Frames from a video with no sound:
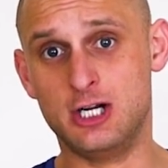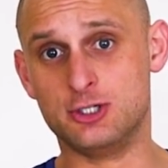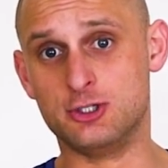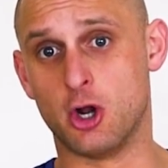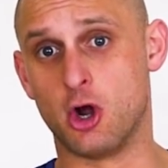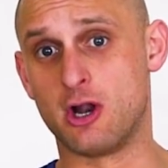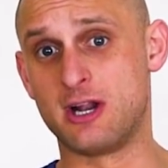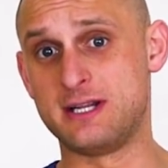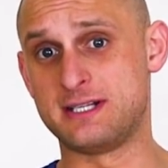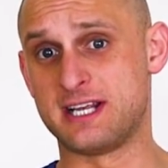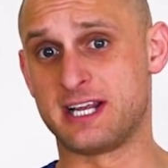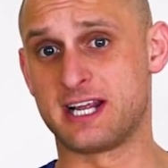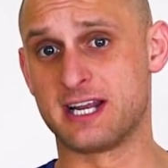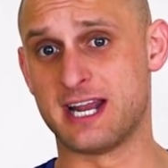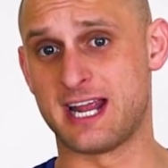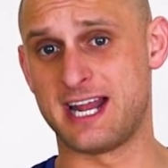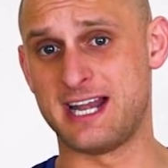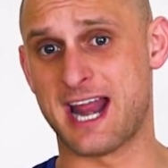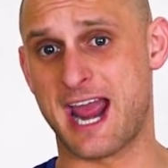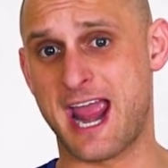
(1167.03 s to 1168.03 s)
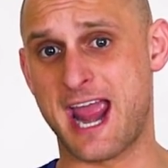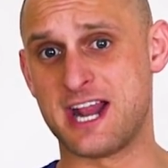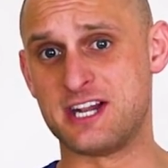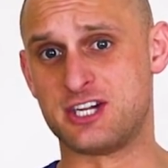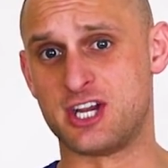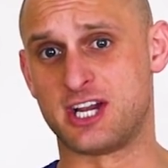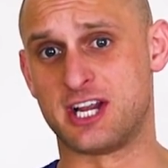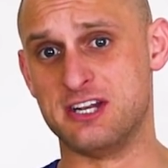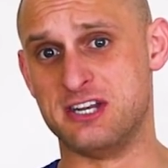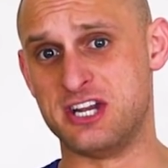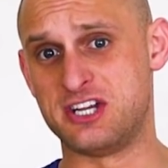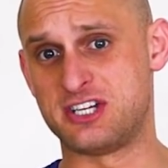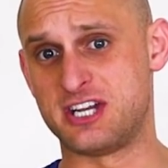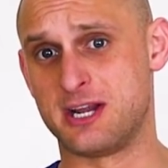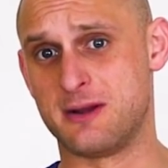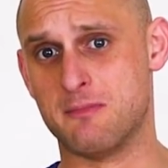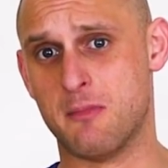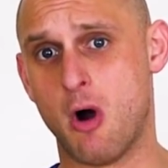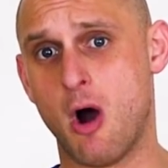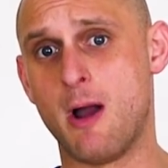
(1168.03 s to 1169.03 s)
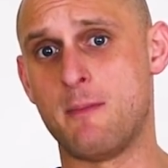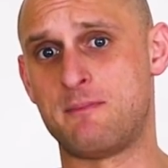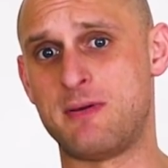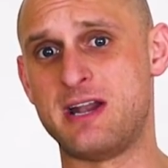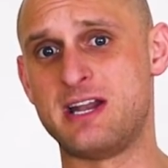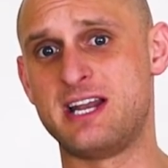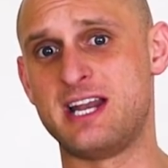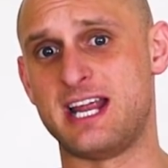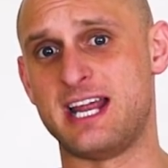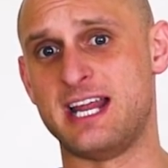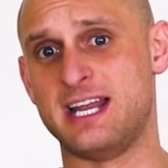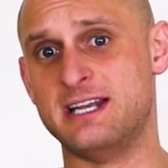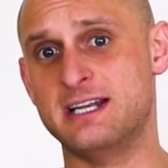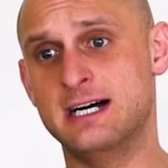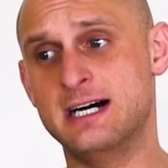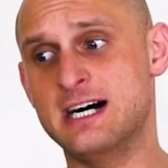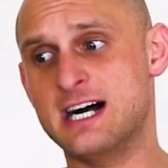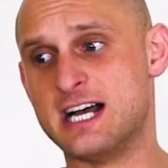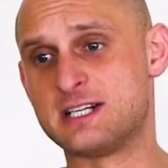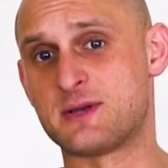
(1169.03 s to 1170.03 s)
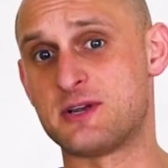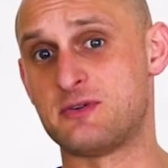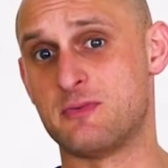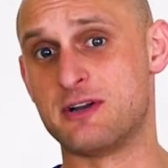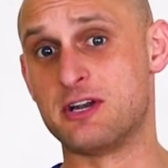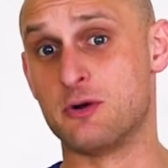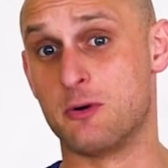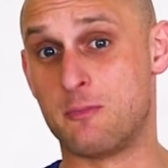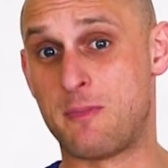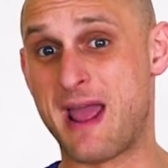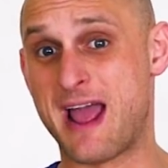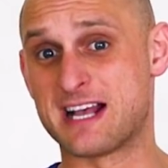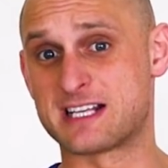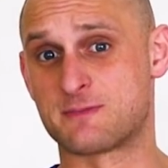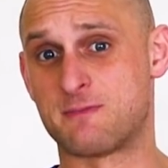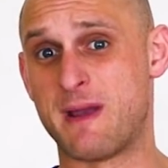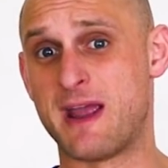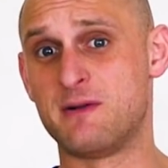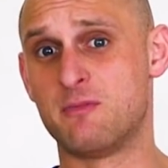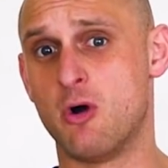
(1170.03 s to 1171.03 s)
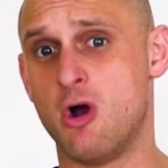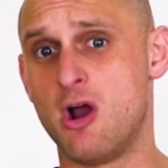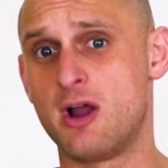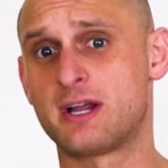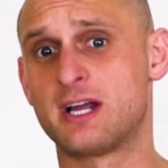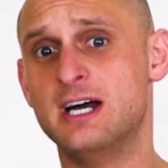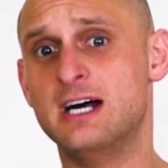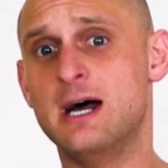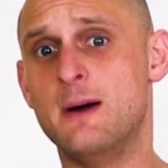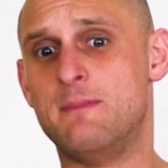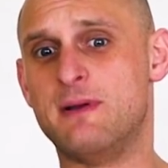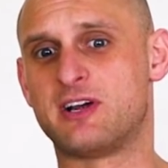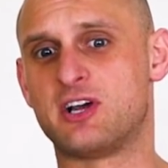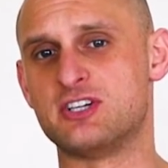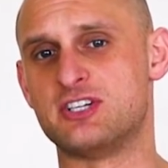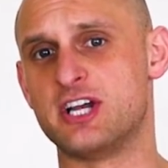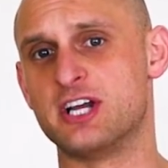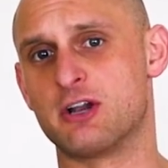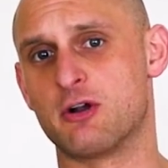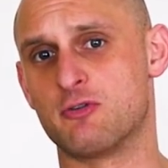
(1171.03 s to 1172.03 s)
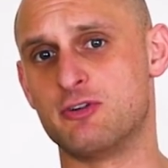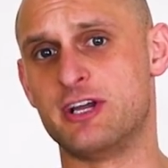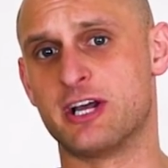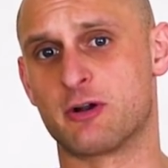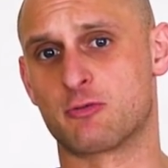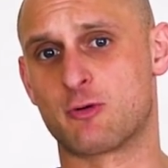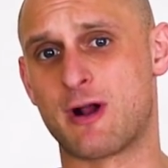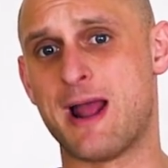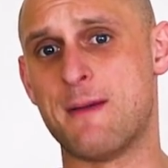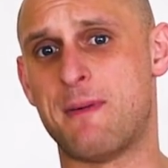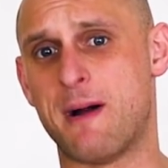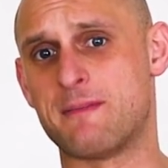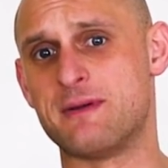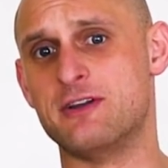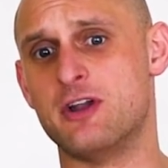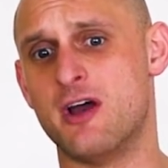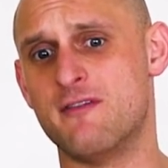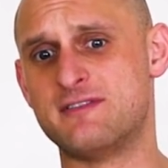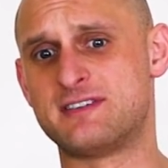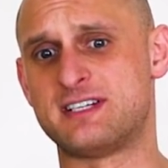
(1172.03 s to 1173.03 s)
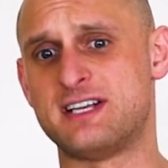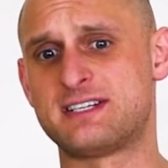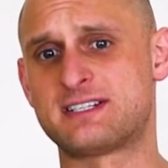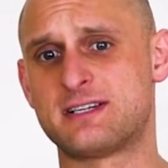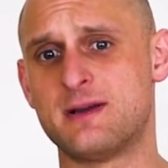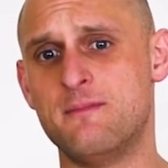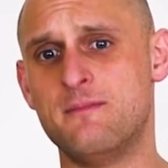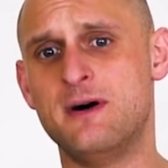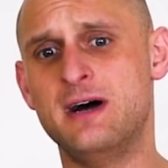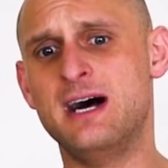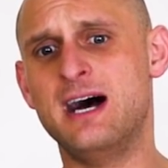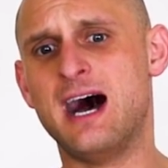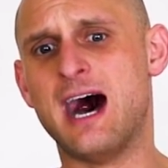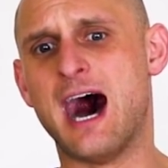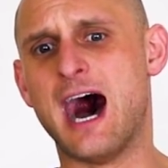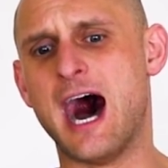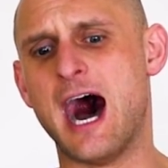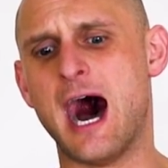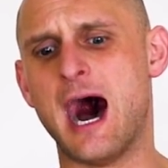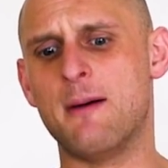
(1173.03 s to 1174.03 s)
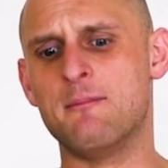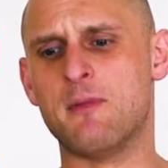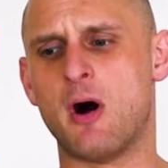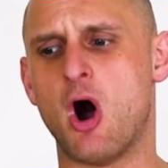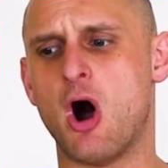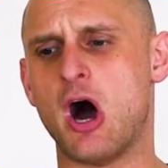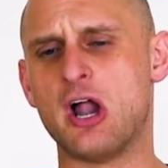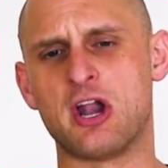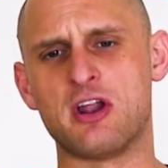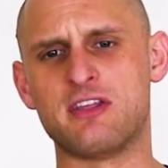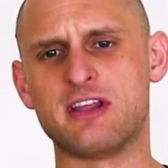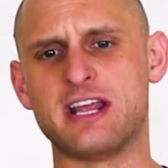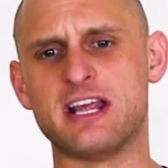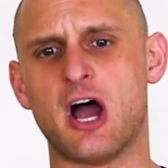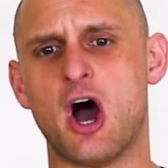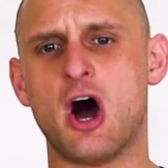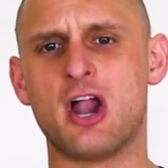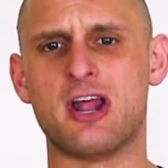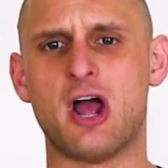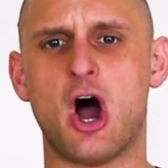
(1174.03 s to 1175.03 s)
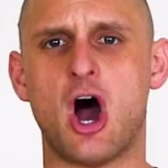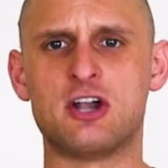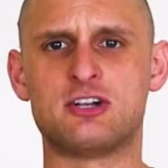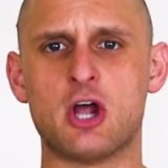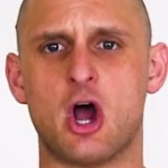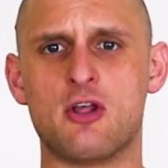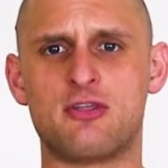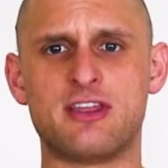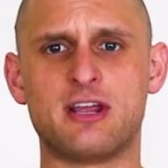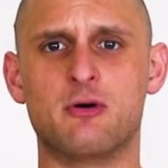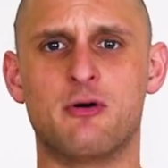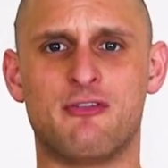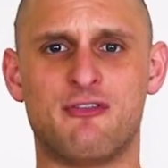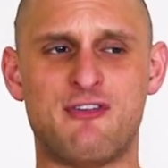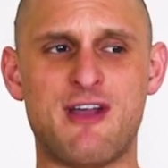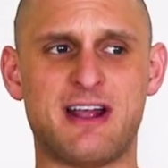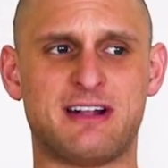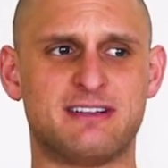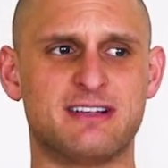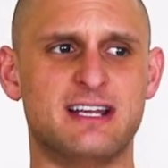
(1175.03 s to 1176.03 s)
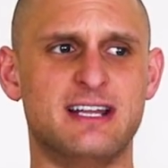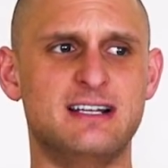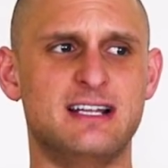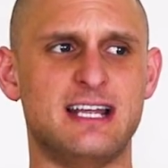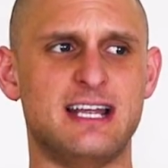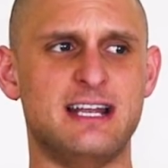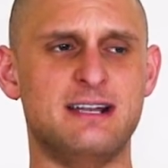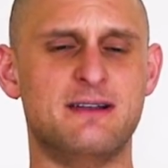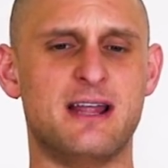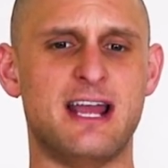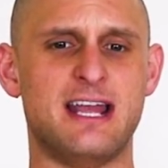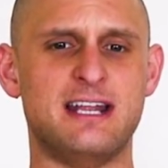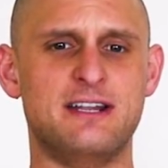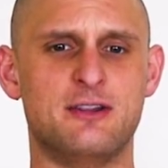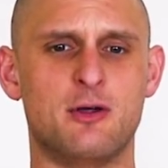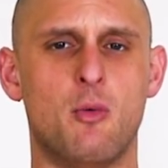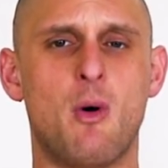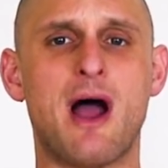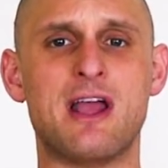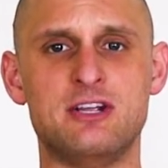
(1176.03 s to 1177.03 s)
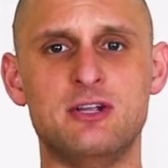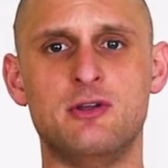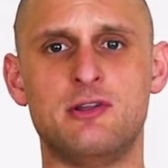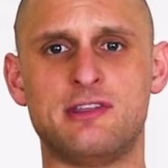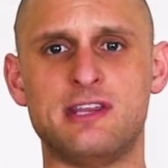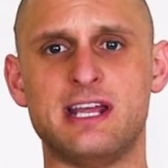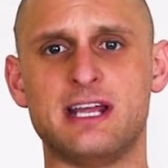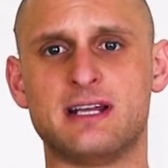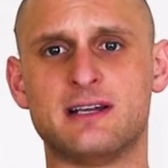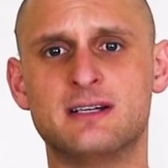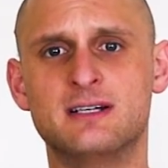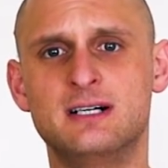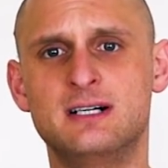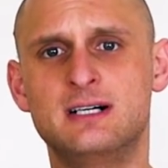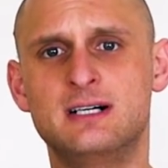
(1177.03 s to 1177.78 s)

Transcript: not only is it gonna enhance your conditioning, in my opinion, in especially when you're doing power speed work, because you're gonna, you're gonna ramp up your nervous system, um, I don't think I, I don't think it'll affect it in, in the way you think.